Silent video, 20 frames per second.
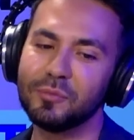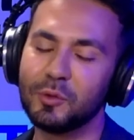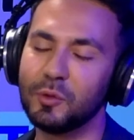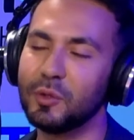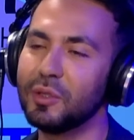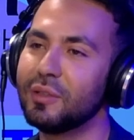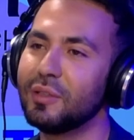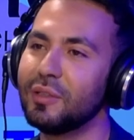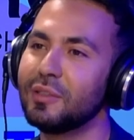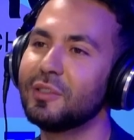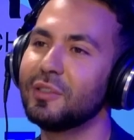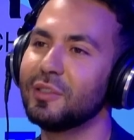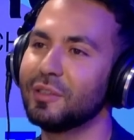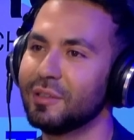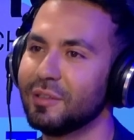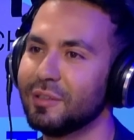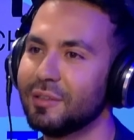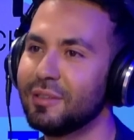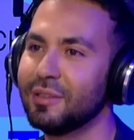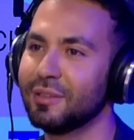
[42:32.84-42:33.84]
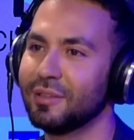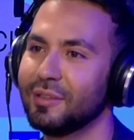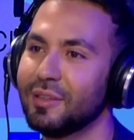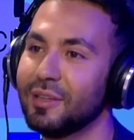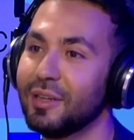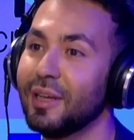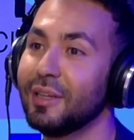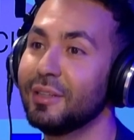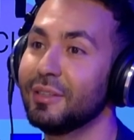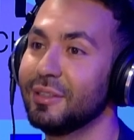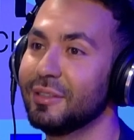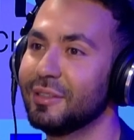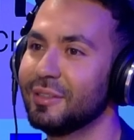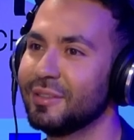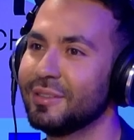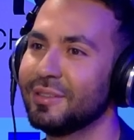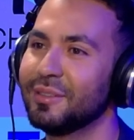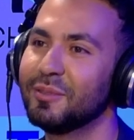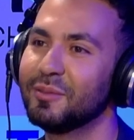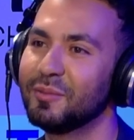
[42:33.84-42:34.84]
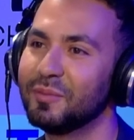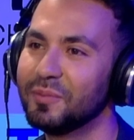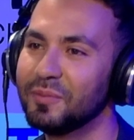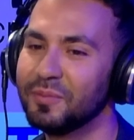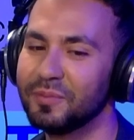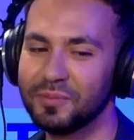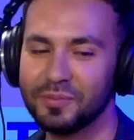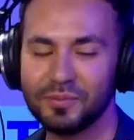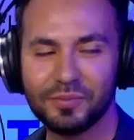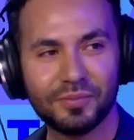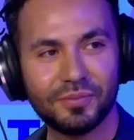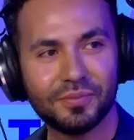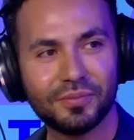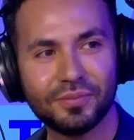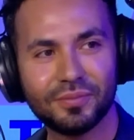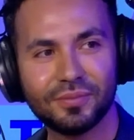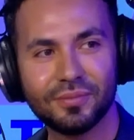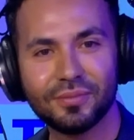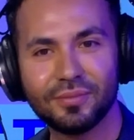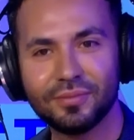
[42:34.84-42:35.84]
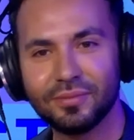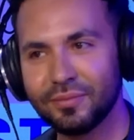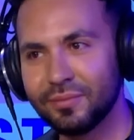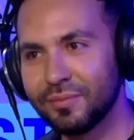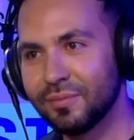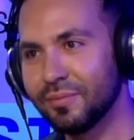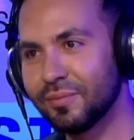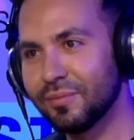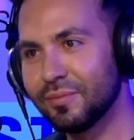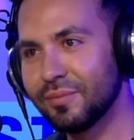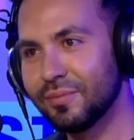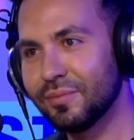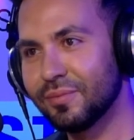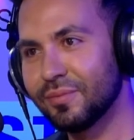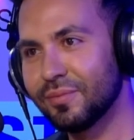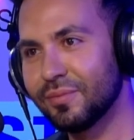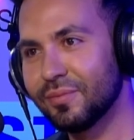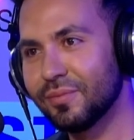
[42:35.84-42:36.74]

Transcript: do it easier than I did. Wish you lots of luck